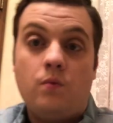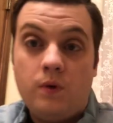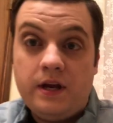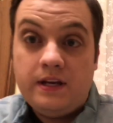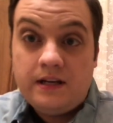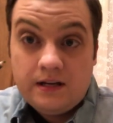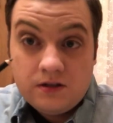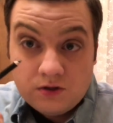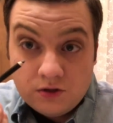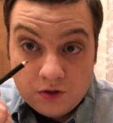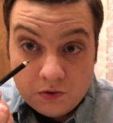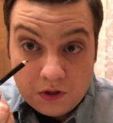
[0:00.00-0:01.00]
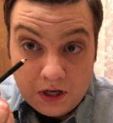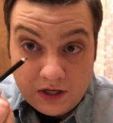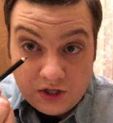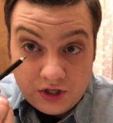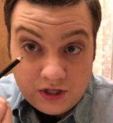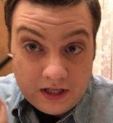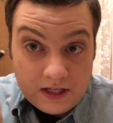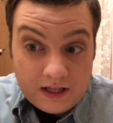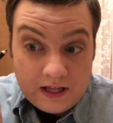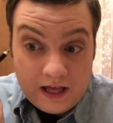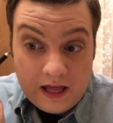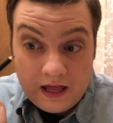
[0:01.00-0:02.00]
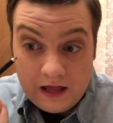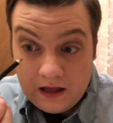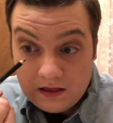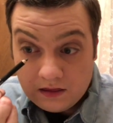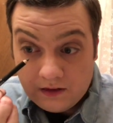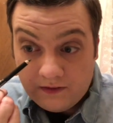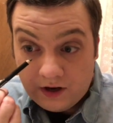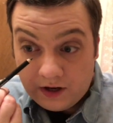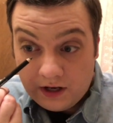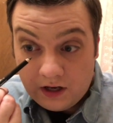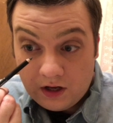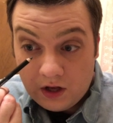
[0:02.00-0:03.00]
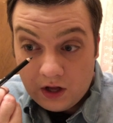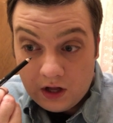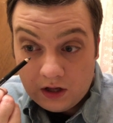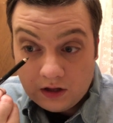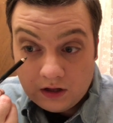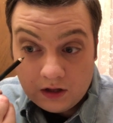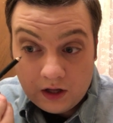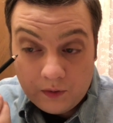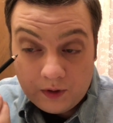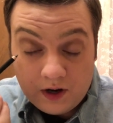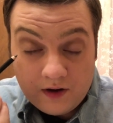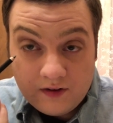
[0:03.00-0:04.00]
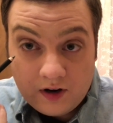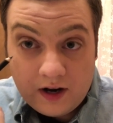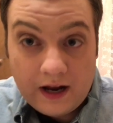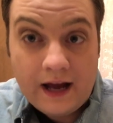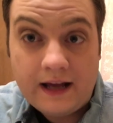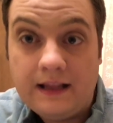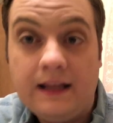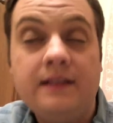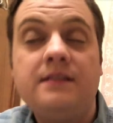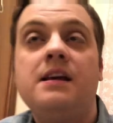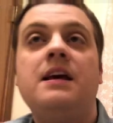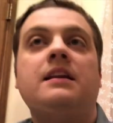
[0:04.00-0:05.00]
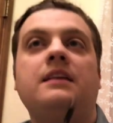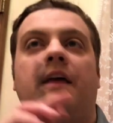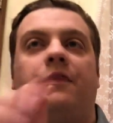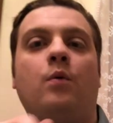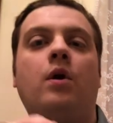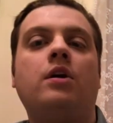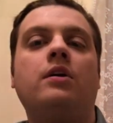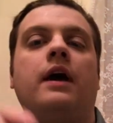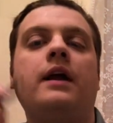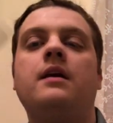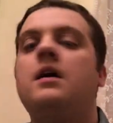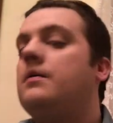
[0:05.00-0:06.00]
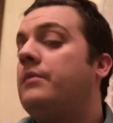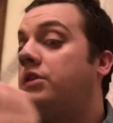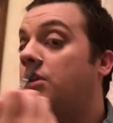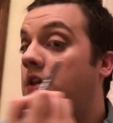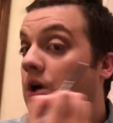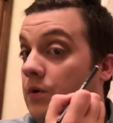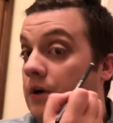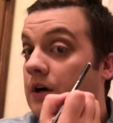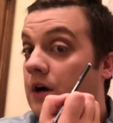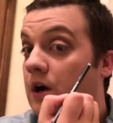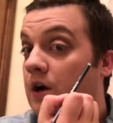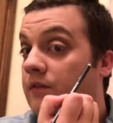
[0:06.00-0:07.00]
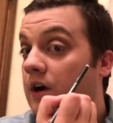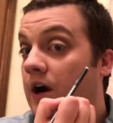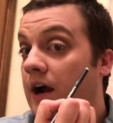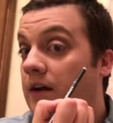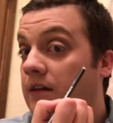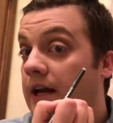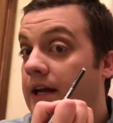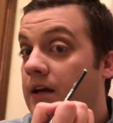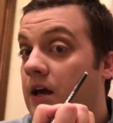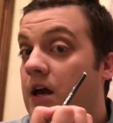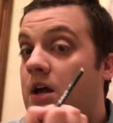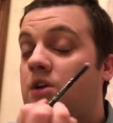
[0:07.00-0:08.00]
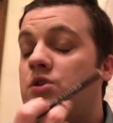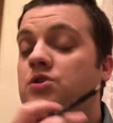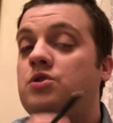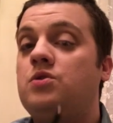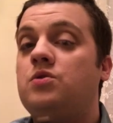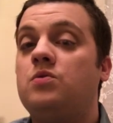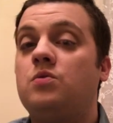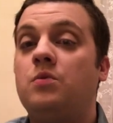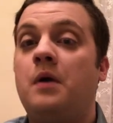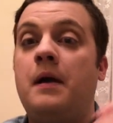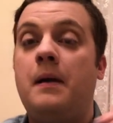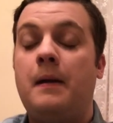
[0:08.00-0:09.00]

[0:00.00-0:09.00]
We need to do underneath the very lower of our eyelid, not the waterline, but the lower of our eyelid to